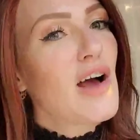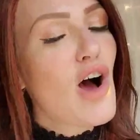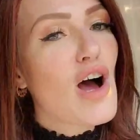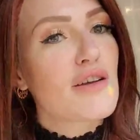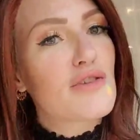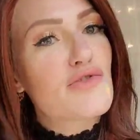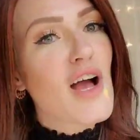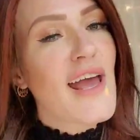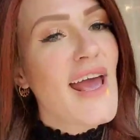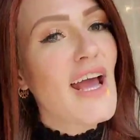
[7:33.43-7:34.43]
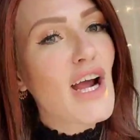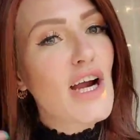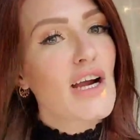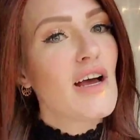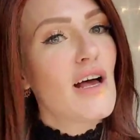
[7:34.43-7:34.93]
on dry
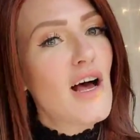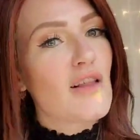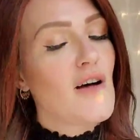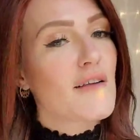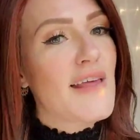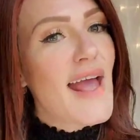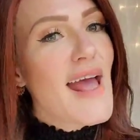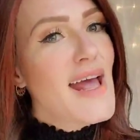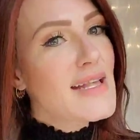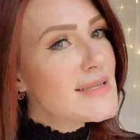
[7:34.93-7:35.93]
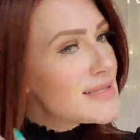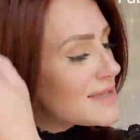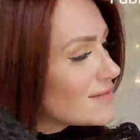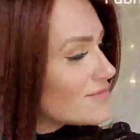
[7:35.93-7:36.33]
hair along the ends,